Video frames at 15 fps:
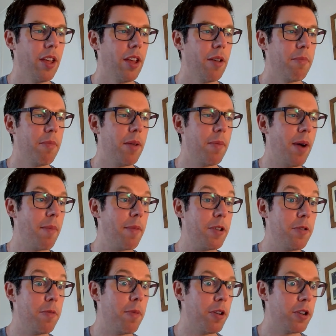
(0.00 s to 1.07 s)
but it might be
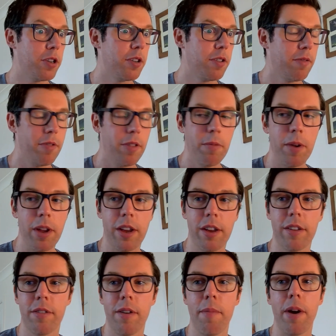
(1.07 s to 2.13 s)
too much for the week.
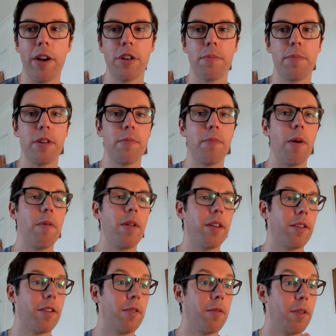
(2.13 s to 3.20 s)
So I might just postpone
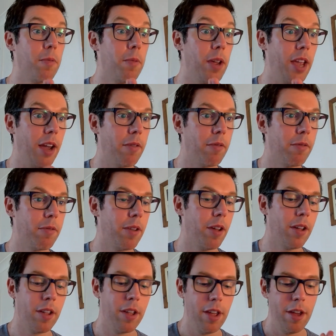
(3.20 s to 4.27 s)
it and do it the week after.
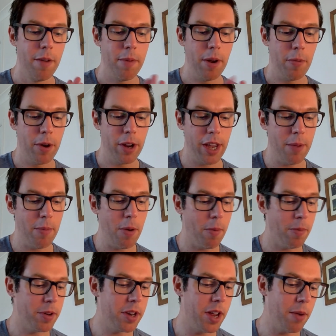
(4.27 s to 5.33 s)
But I want to keep you
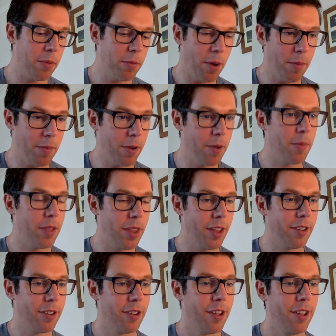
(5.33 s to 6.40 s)
up to date with what I'm doing with
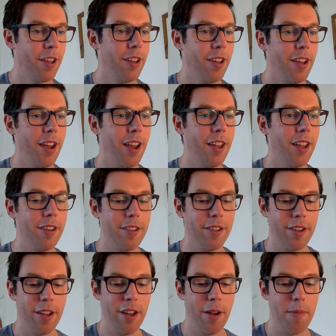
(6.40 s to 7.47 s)
this. And
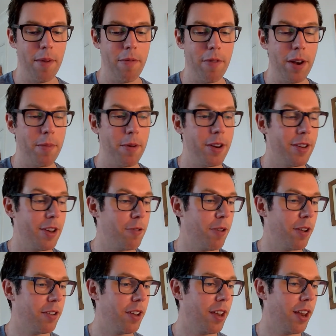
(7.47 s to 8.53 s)
if anybody's
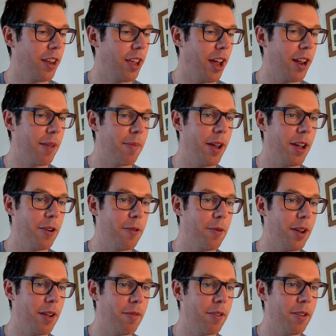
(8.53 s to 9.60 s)
interested in Callipeg or
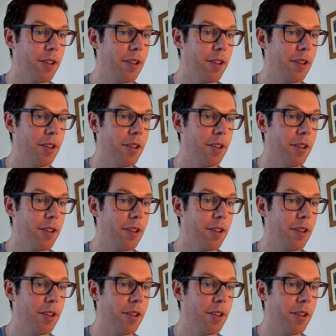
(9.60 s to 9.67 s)
whatever,